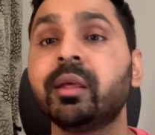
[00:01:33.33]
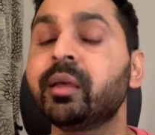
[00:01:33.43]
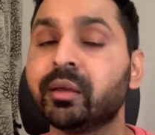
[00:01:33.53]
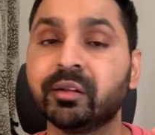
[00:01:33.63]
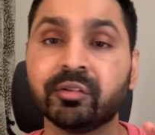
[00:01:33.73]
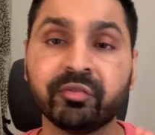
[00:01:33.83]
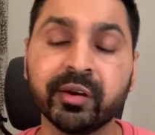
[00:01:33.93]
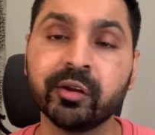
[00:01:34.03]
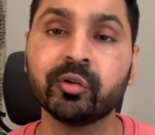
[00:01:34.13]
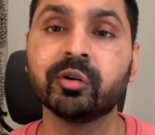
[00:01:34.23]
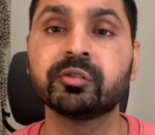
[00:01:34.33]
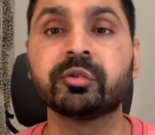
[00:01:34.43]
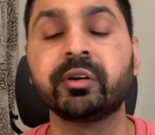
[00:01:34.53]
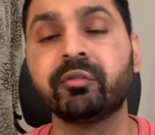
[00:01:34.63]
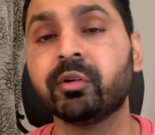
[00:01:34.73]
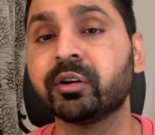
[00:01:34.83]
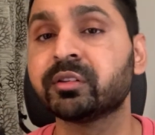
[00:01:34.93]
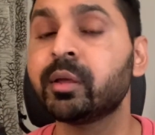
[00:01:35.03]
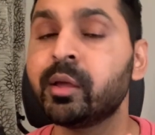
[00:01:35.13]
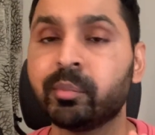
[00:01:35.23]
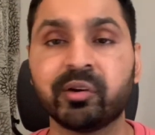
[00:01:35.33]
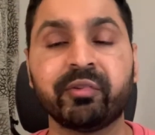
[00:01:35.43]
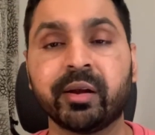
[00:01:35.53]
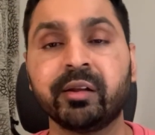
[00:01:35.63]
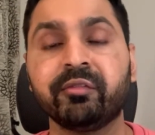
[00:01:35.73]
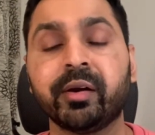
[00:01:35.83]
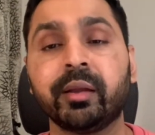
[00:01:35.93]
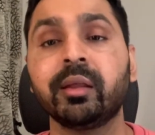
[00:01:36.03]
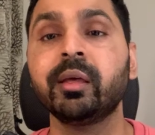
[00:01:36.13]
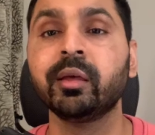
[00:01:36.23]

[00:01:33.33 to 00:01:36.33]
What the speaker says: In the video also it works perfectly fine.